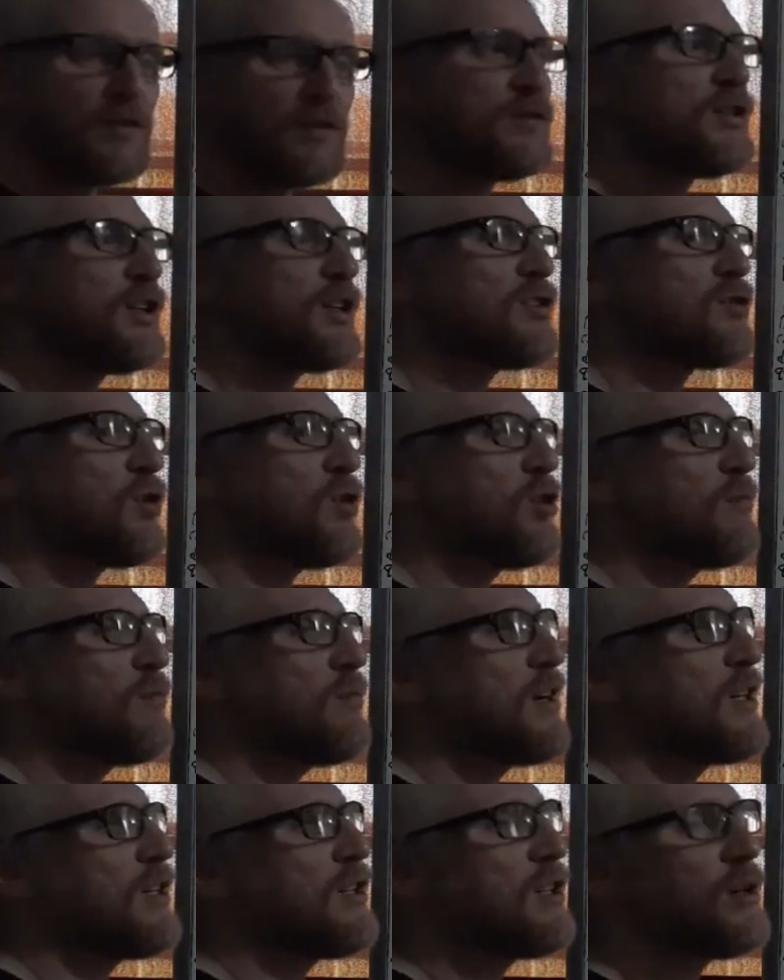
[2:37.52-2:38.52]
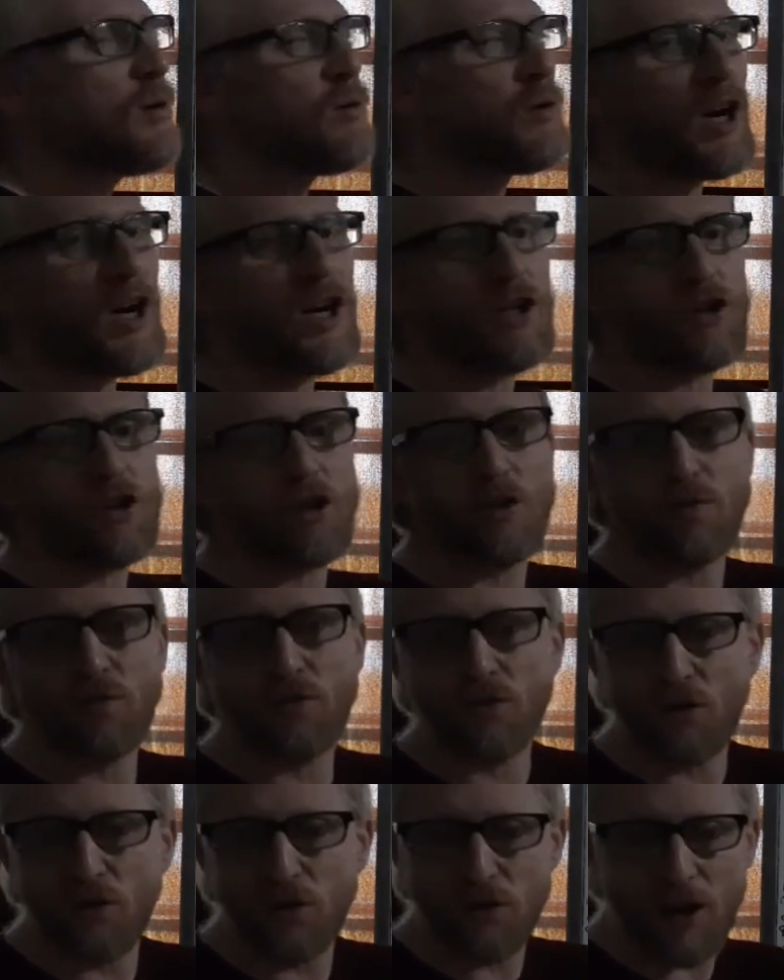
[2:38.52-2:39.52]
determine the location of
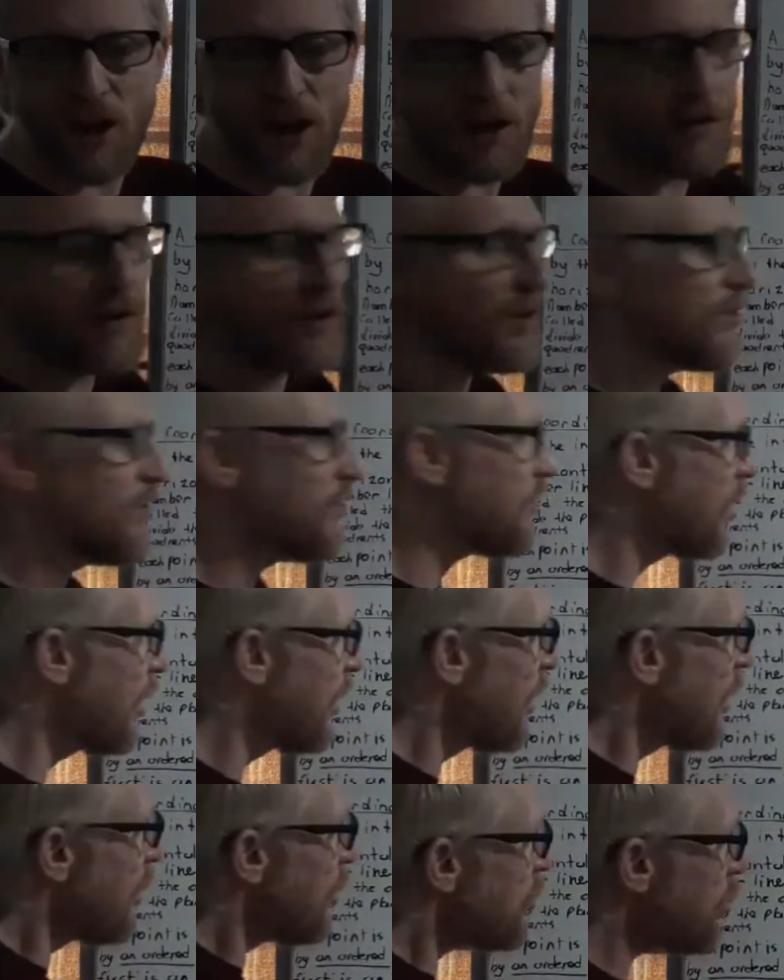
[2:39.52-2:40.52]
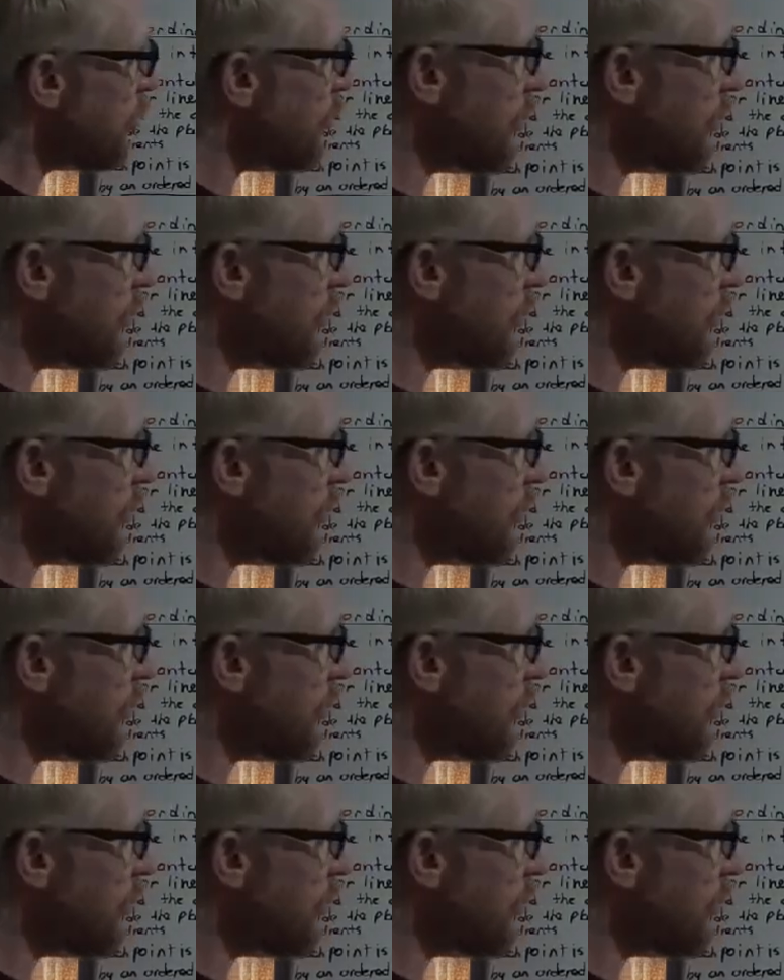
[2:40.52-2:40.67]
certain areas. So